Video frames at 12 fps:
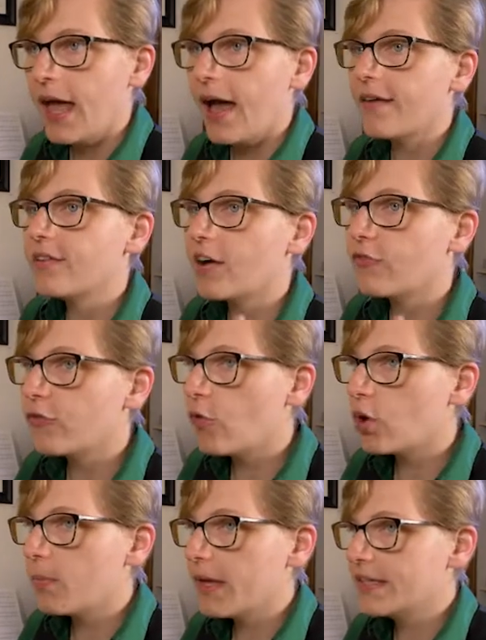I've got
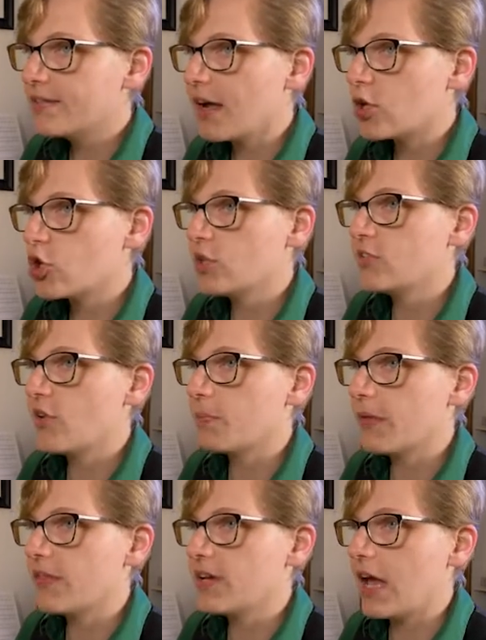four main sections
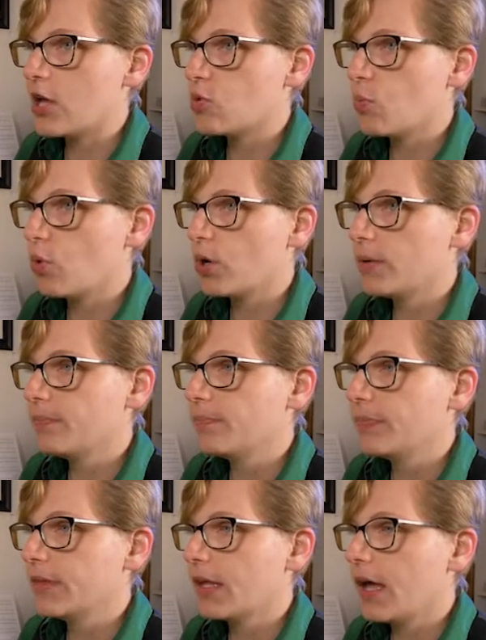up on the dashboard.
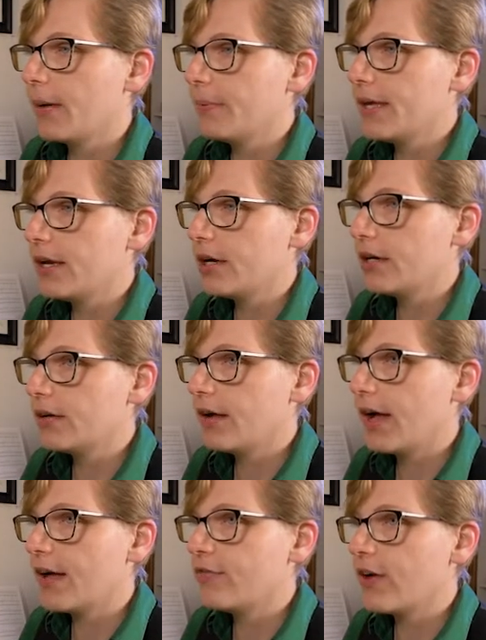Up here,
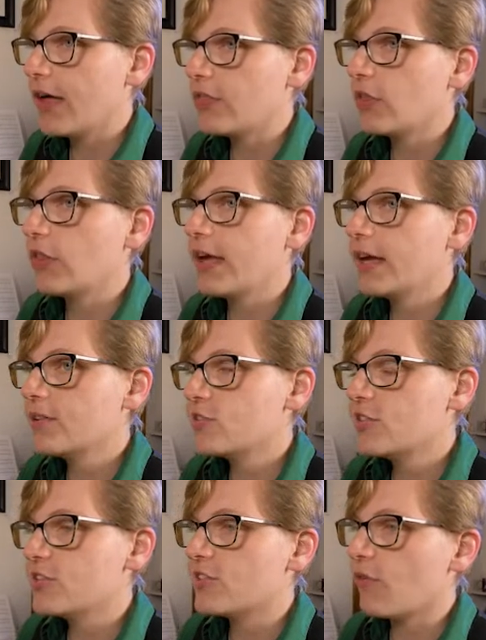I've got the
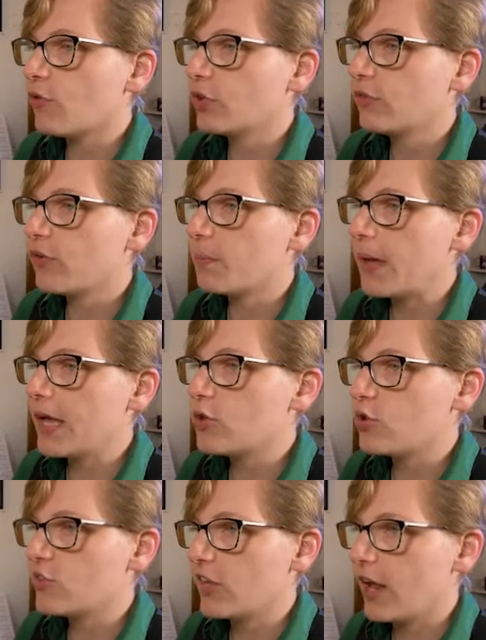links to several different
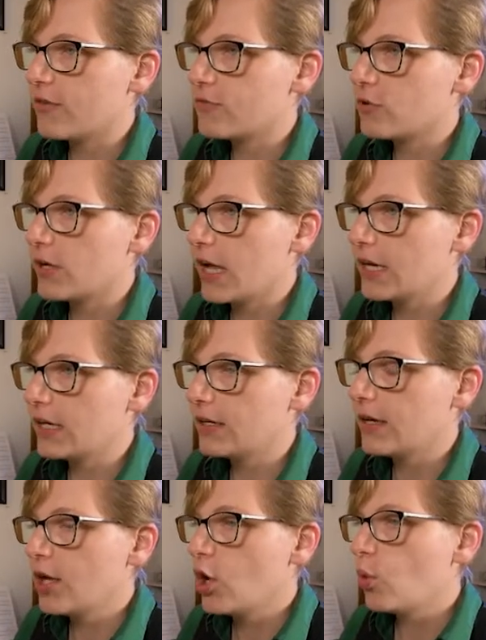pages that I've
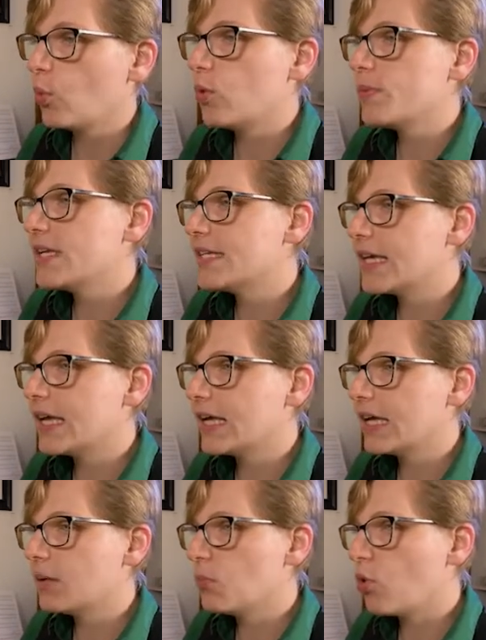created. We'll be
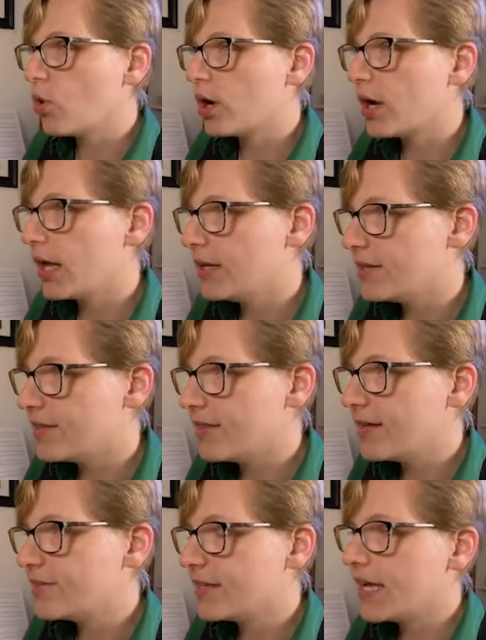digging in more into
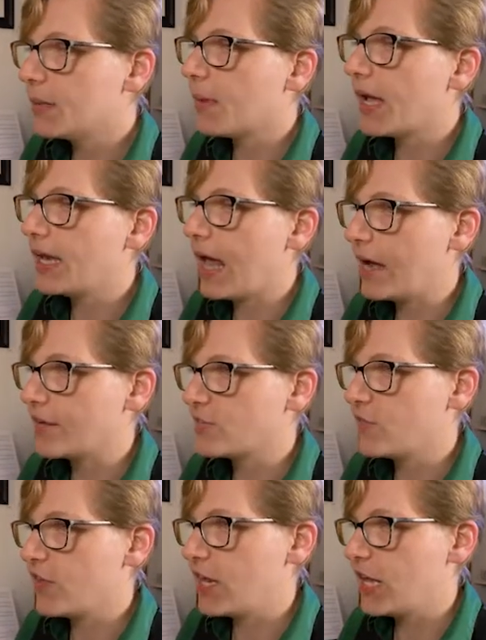this in my
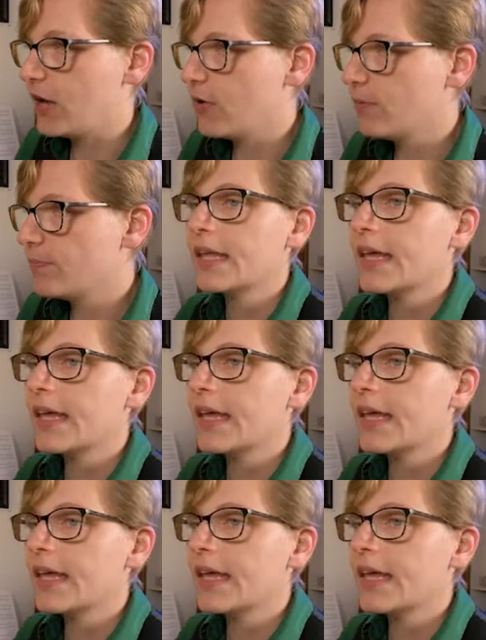next video.